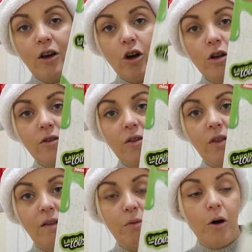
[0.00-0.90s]
I got
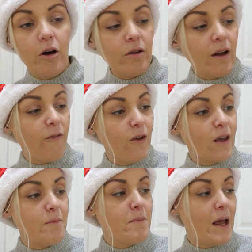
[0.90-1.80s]
this one. I
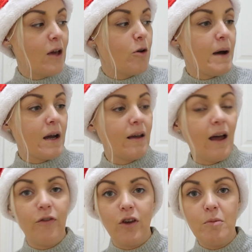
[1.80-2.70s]
think I may go back and
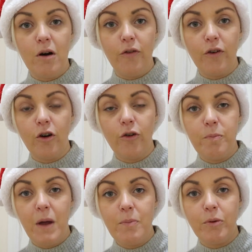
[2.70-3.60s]
get a few more for other
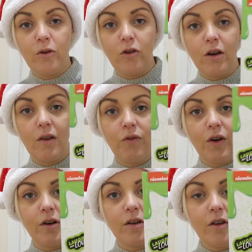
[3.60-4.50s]
people's stocking
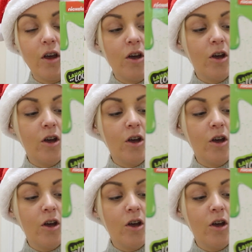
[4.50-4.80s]
fillers.